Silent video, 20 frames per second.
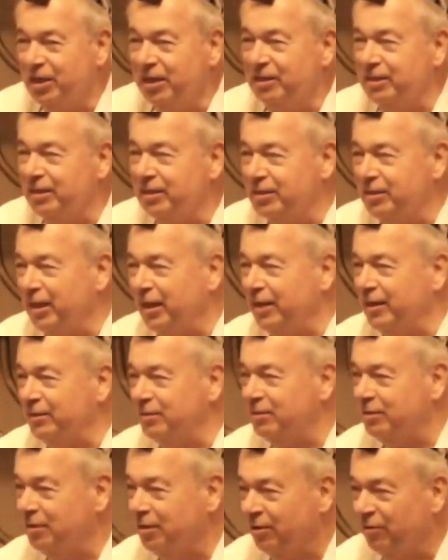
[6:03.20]
Jesus
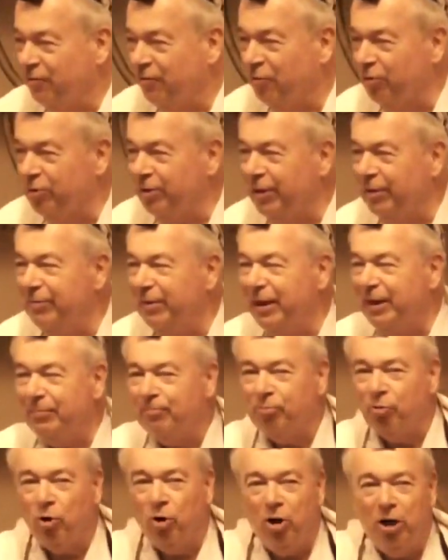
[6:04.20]
says, "For they
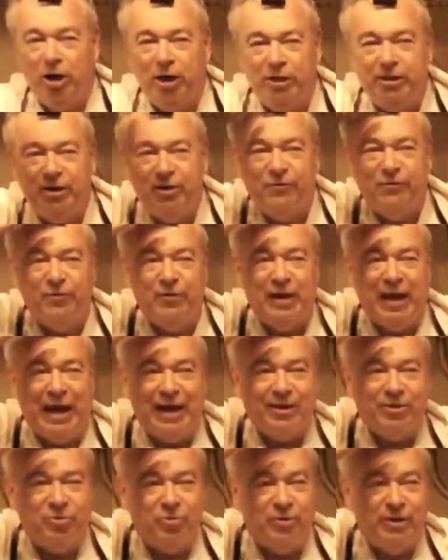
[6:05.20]
make broad their
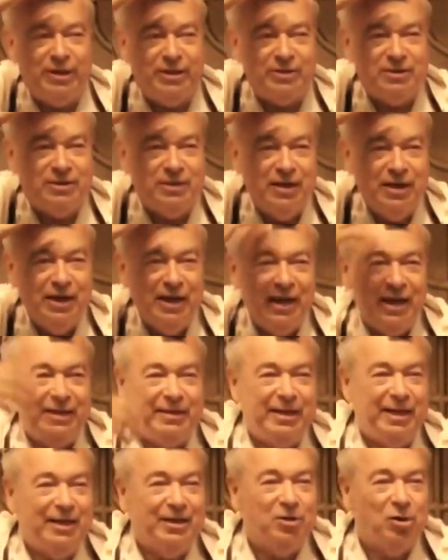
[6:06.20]
phylacteries,
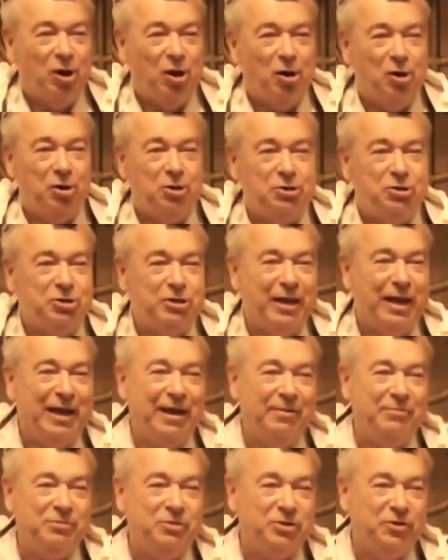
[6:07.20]
and they enlarge the
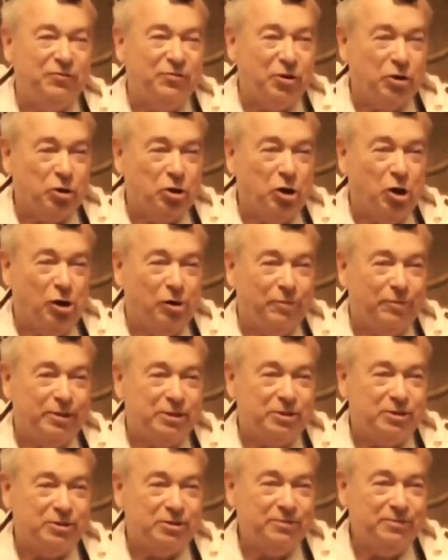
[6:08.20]
hems of their
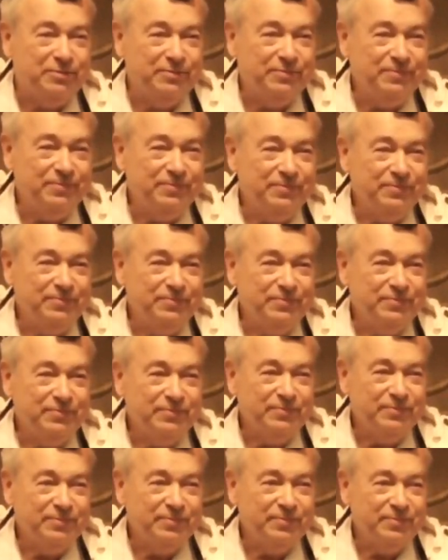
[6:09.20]
garments."
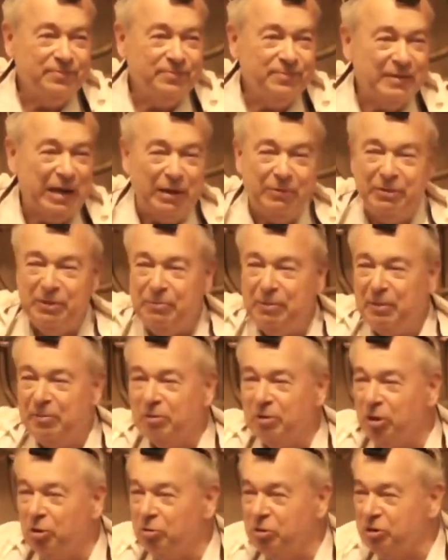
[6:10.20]
How many
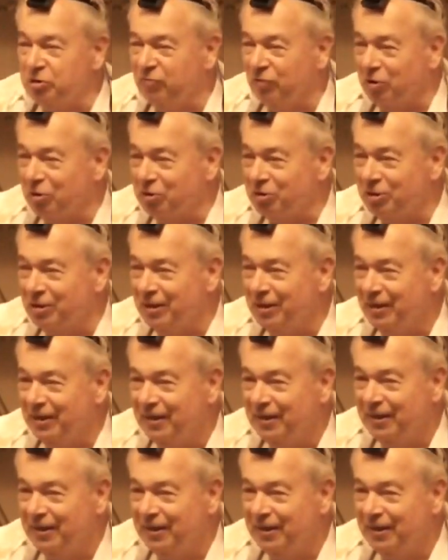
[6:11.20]
people know this verse?